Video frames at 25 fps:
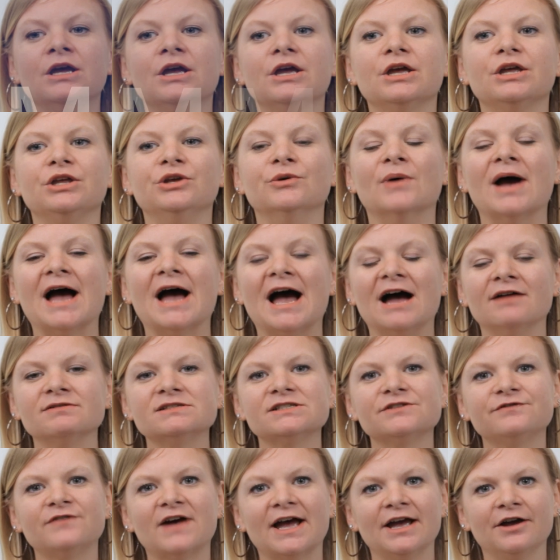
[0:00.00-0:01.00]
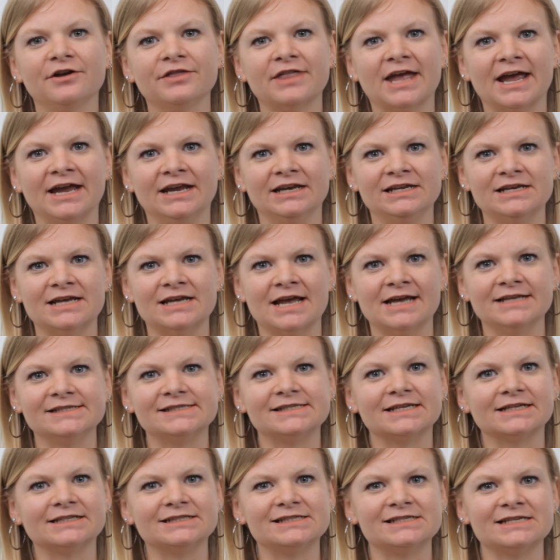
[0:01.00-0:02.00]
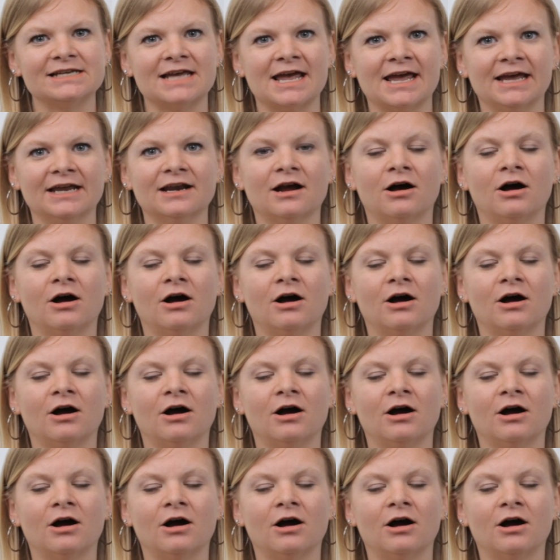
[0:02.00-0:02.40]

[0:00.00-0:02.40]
You have to file the 8868